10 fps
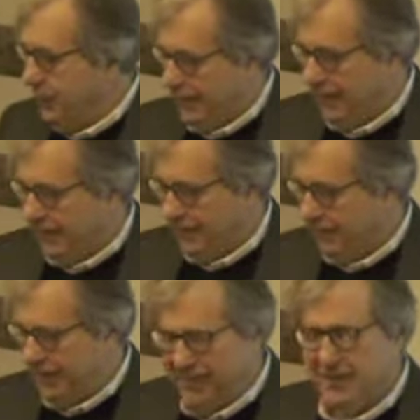
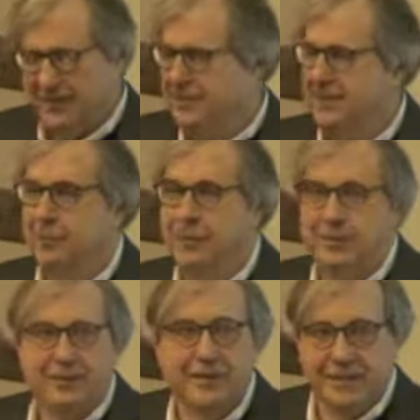I don't know if there's a word
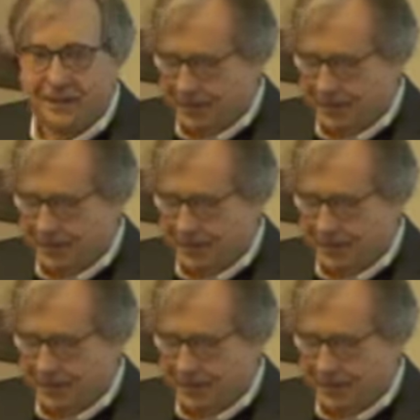for it.